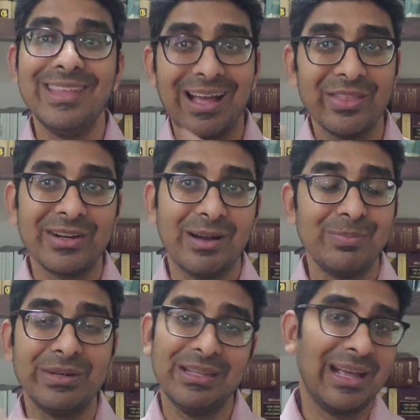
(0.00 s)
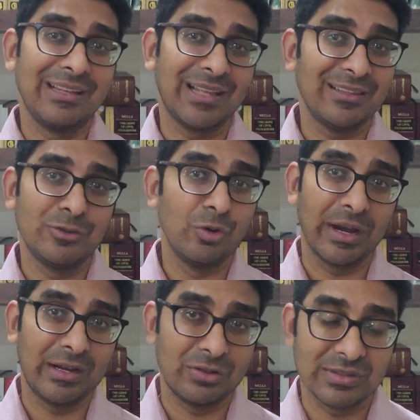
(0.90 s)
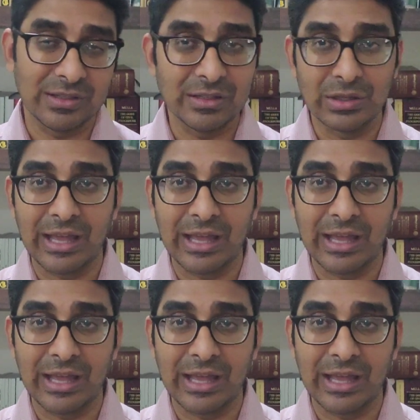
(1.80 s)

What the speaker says: the other company has no right to say,